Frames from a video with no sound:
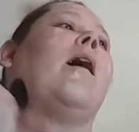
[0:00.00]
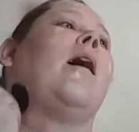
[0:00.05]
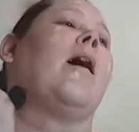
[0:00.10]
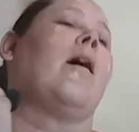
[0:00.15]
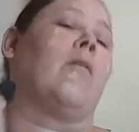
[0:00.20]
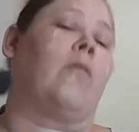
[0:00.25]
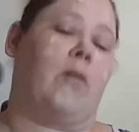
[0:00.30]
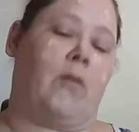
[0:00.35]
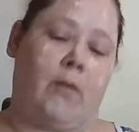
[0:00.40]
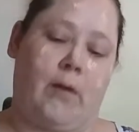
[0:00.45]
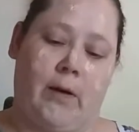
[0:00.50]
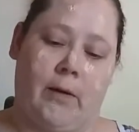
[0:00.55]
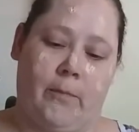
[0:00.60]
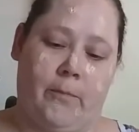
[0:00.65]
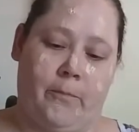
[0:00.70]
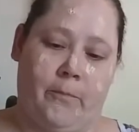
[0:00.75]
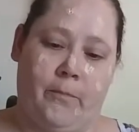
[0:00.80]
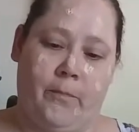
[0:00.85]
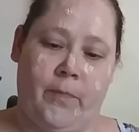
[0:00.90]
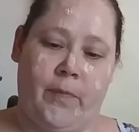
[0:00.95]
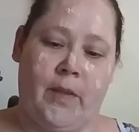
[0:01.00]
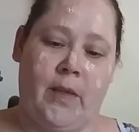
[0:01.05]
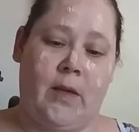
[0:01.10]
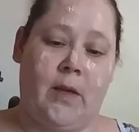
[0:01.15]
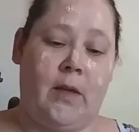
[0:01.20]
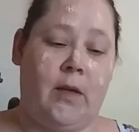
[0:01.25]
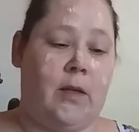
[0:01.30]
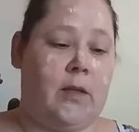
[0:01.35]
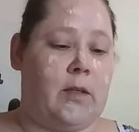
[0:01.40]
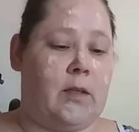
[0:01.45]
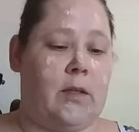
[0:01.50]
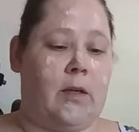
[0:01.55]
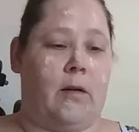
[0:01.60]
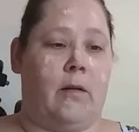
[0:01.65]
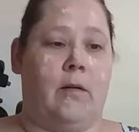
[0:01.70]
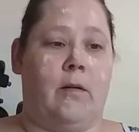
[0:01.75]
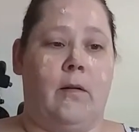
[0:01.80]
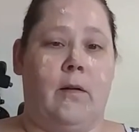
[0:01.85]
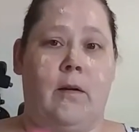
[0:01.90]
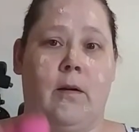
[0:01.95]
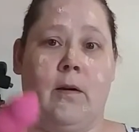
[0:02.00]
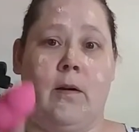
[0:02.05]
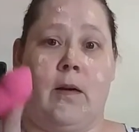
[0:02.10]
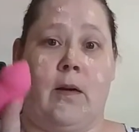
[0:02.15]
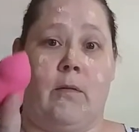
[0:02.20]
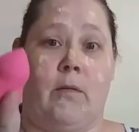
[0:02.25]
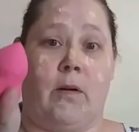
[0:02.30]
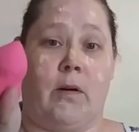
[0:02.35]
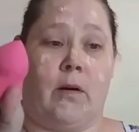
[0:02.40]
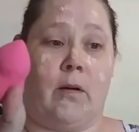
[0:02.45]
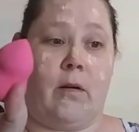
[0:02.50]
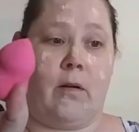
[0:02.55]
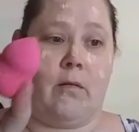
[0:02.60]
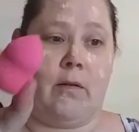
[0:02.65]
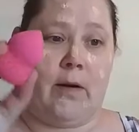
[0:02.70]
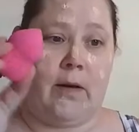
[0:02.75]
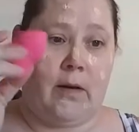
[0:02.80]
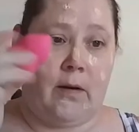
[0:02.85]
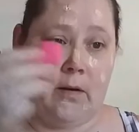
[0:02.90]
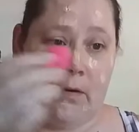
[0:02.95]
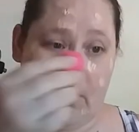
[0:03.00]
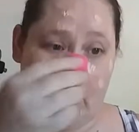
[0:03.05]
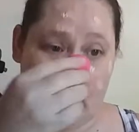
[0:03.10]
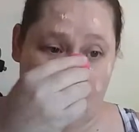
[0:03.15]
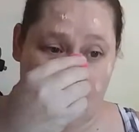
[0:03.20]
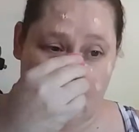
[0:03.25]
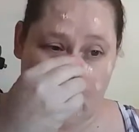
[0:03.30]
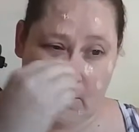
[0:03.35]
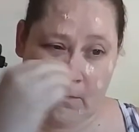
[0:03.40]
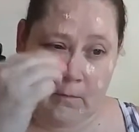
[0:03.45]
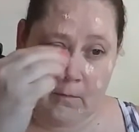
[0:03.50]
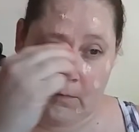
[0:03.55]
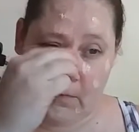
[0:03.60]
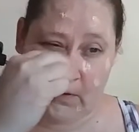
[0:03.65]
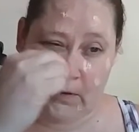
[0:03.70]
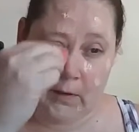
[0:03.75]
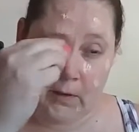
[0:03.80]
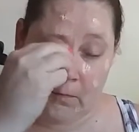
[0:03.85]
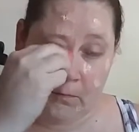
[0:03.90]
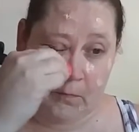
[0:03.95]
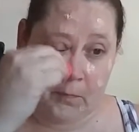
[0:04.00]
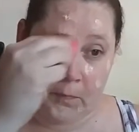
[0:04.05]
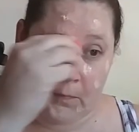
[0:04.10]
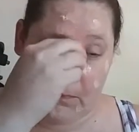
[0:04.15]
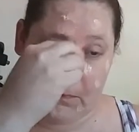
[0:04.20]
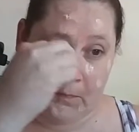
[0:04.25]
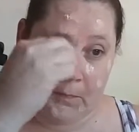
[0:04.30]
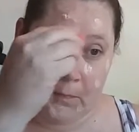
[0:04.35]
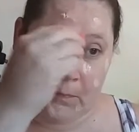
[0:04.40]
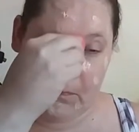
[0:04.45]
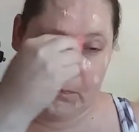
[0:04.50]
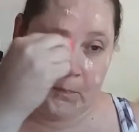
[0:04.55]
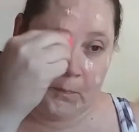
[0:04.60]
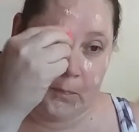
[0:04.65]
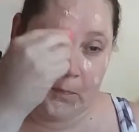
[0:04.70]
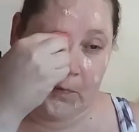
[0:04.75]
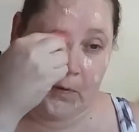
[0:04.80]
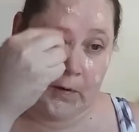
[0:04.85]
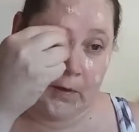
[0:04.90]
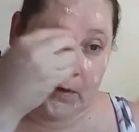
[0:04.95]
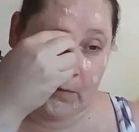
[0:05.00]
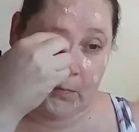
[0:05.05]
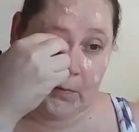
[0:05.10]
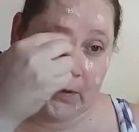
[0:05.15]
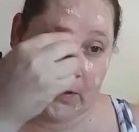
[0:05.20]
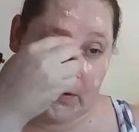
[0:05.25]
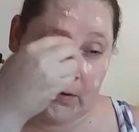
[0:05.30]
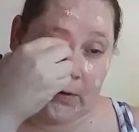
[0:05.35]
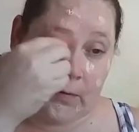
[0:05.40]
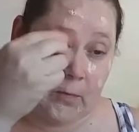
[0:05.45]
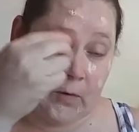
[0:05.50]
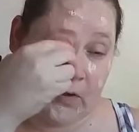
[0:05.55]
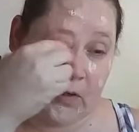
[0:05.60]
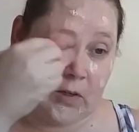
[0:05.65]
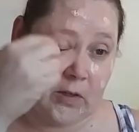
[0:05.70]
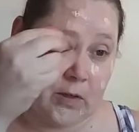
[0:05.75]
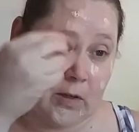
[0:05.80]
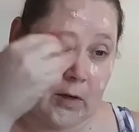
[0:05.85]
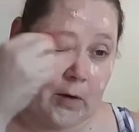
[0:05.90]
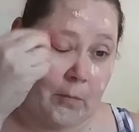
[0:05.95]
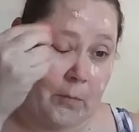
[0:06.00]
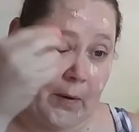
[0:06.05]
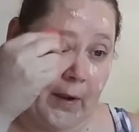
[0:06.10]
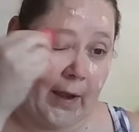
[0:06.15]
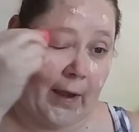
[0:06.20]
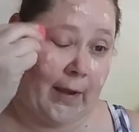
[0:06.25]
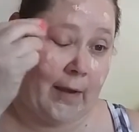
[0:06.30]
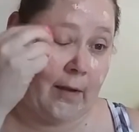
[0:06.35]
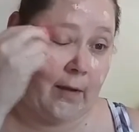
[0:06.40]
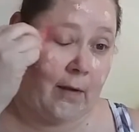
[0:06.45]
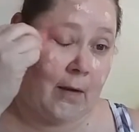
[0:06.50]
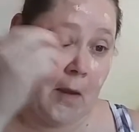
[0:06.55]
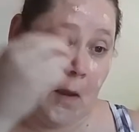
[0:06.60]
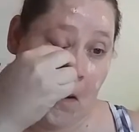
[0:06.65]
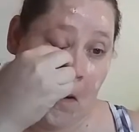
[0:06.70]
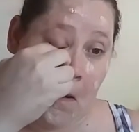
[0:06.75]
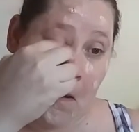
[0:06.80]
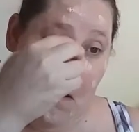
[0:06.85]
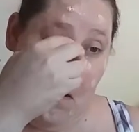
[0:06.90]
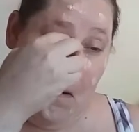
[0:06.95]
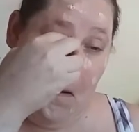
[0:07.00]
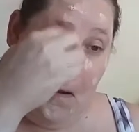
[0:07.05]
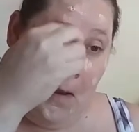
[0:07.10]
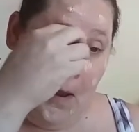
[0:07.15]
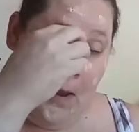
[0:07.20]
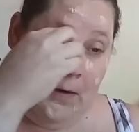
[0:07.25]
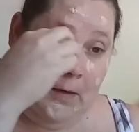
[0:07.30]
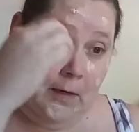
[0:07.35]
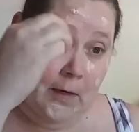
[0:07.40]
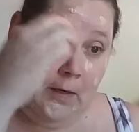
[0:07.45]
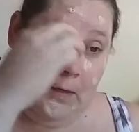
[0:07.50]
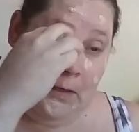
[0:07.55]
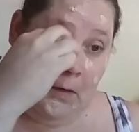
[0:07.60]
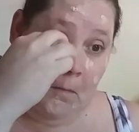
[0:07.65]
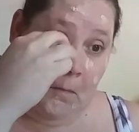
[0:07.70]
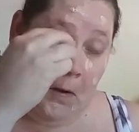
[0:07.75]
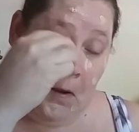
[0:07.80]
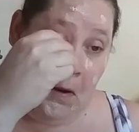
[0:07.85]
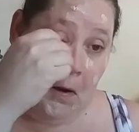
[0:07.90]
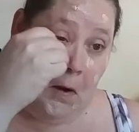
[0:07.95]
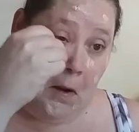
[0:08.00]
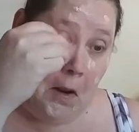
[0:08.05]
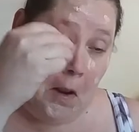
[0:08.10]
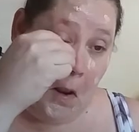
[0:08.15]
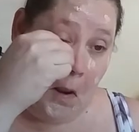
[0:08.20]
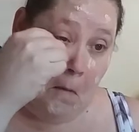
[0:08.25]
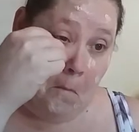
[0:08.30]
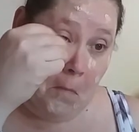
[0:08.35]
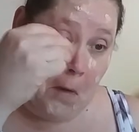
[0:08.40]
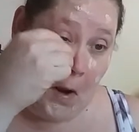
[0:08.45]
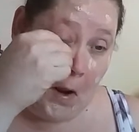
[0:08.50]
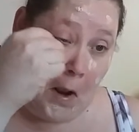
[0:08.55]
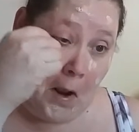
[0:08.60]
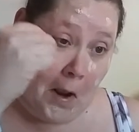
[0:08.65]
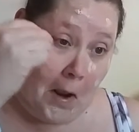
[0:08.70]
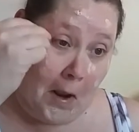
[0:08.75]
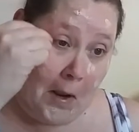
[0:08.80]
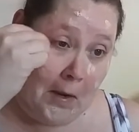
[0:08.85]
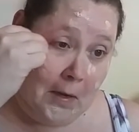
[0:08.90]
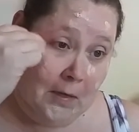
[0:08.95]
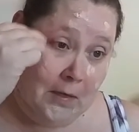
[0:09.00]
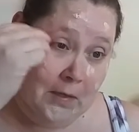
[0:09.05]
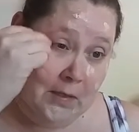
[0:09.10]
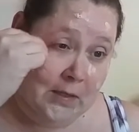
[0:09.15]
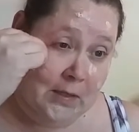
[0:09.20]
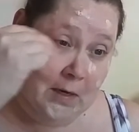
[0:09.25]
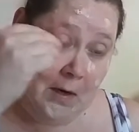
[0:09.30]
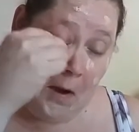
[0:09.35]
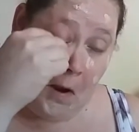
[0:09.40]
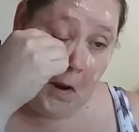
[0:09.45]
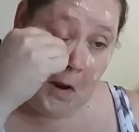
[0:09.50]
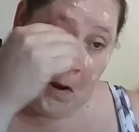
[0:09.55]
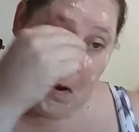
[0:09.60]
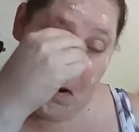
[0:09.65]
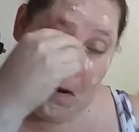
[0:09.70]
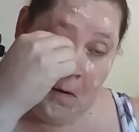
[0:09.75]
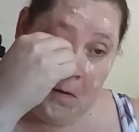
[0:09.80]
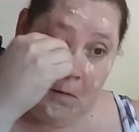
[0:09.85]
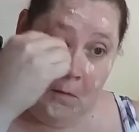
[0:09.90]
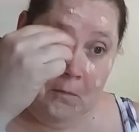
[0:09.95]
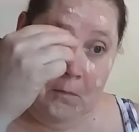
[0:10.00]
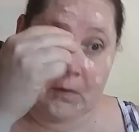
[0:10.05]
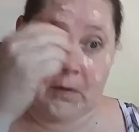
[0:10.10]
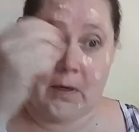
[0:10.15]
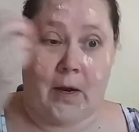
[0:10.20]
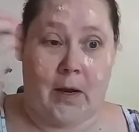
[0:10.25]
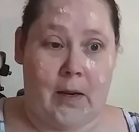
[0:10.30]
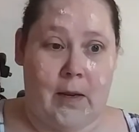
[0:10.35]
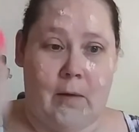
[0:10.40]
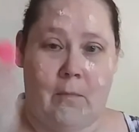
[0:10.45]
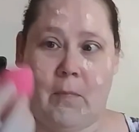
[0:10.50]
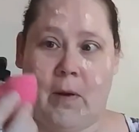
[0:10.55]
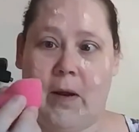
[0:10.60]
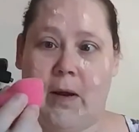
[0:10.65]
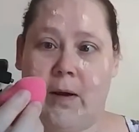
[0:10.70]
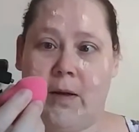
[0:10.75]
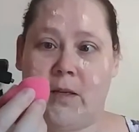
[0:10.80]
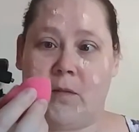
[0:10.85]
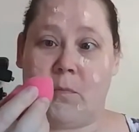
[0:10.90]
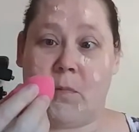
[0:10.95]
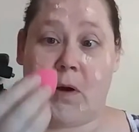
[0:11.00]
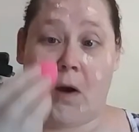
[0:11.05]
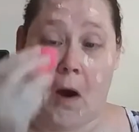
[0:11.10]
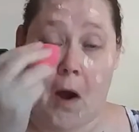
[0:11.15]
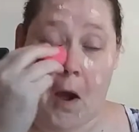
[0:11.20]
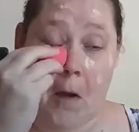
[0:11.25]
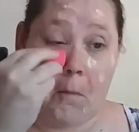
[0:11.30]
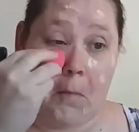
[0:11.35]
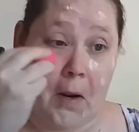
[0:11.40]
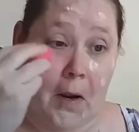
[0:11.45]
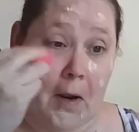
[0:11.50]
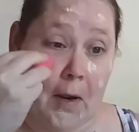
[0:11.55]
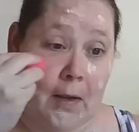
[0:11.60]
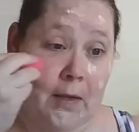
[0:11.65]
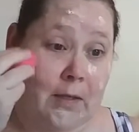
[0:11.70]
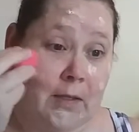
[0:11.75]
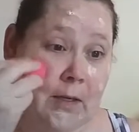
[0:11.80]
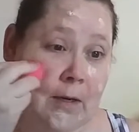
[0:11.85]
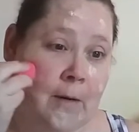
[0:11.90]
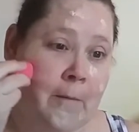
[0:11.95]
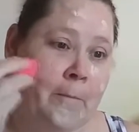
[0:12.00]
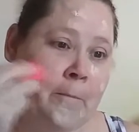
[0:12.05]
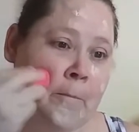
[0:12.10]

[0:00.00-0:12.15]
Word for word: everywhere. So now we're going to go in with the beauty blender and we're just going to pat. And yes, I'm getting it in my eyes. Well, not in my eyes, but on my eyes